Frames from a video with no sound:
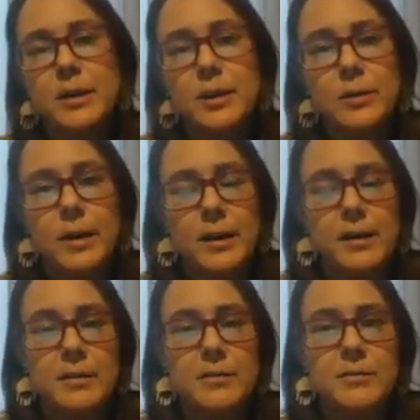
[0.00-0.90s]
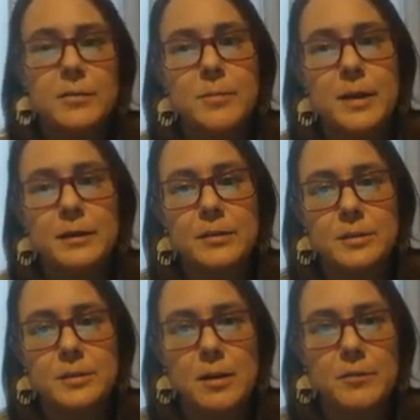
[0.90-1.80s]
you have
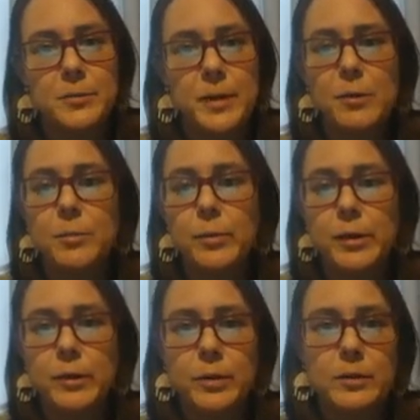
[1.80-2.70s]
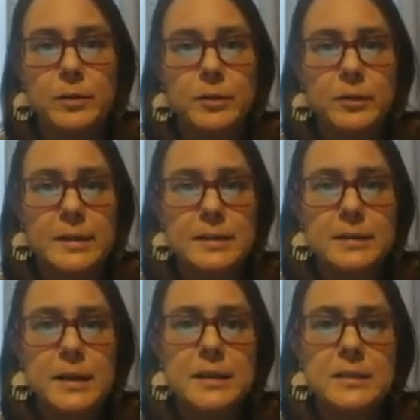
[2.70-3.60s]
Microsoft PowerPoint, where you can create
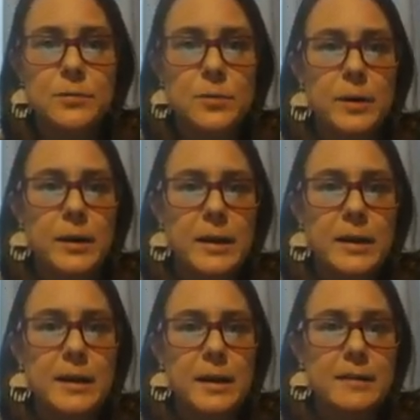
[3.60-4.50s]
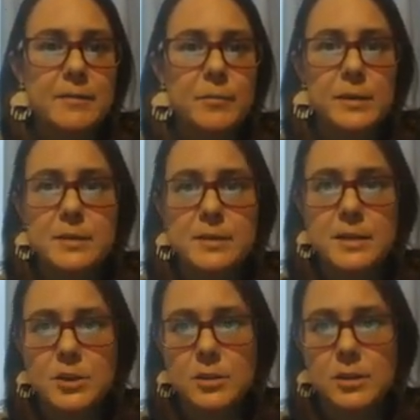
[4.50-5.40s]
slides for any kind of
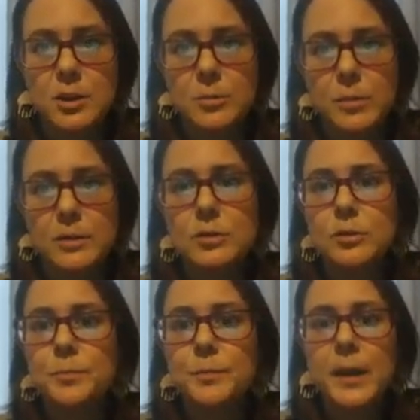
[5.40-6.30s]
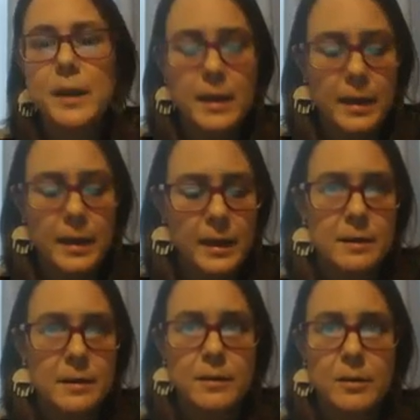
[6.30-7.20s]
presentation that you might do.
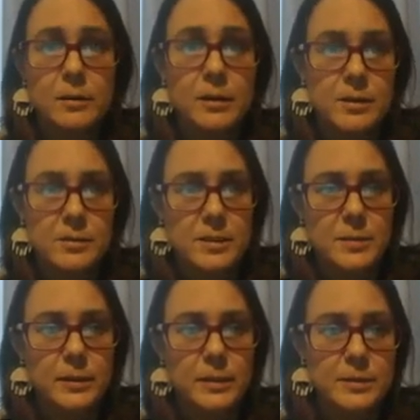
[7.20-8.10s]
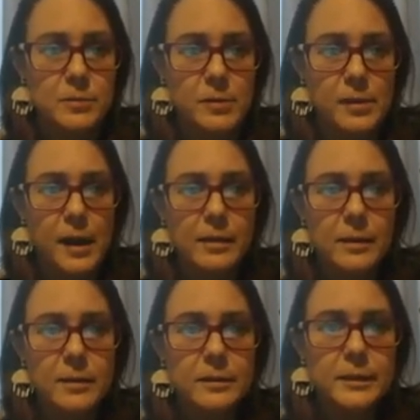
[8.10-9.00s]
And there are lots of templates for that,
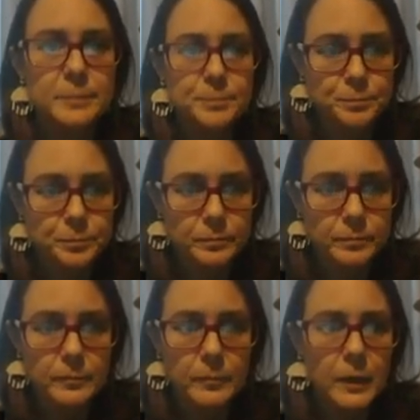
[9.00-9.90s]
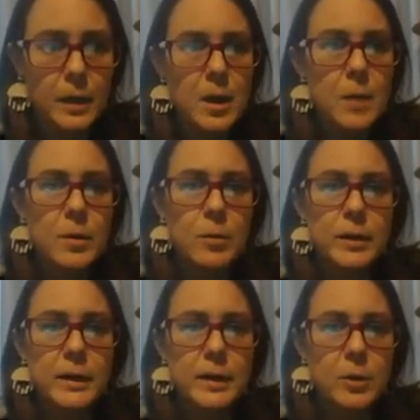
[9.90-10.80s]
luckily. But we're
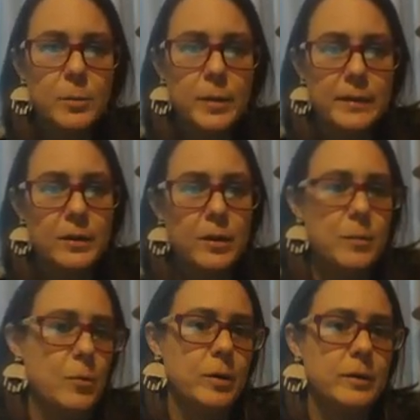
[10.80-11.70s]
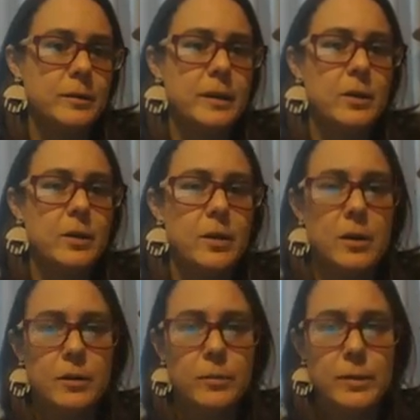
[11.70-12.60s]
going to go back, and there are more. There
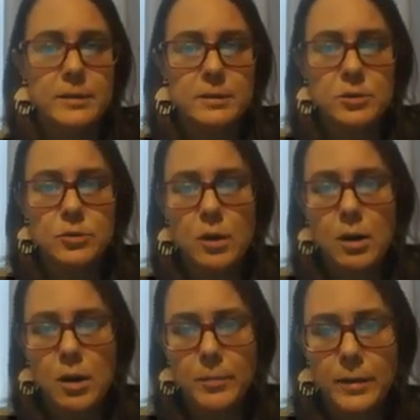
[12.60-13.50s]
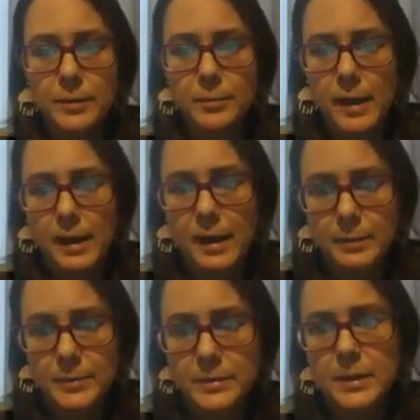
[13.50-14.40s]
are ways to draw, make
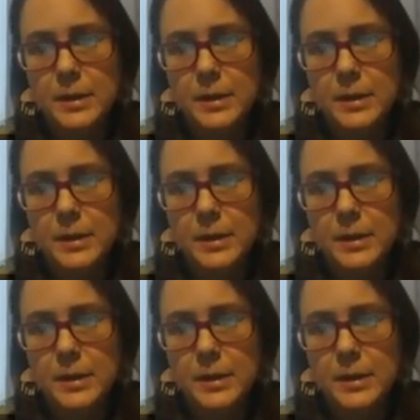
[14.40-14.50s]
maps,